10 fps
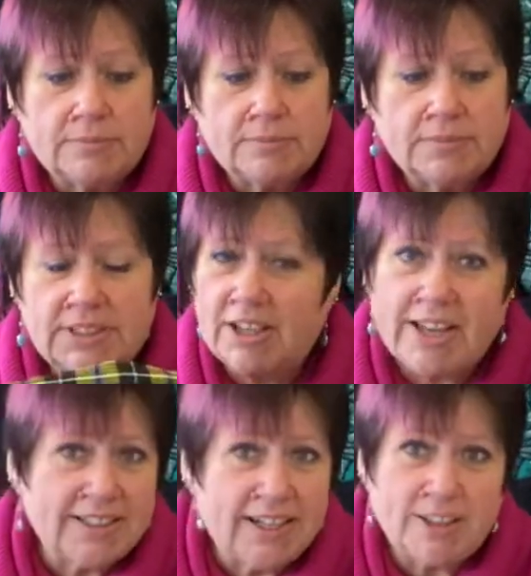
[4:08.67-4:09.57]
See, I
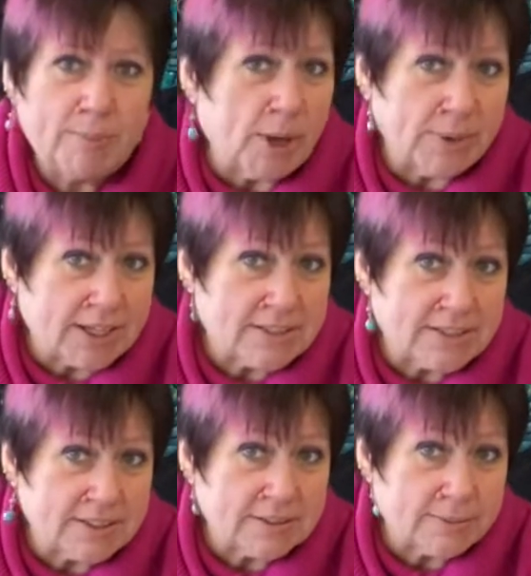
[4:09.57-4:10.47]
had another moment
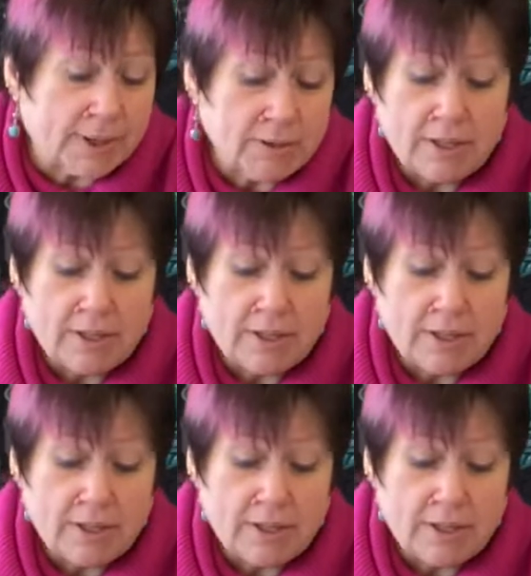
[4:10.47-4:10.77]
yesterday as well.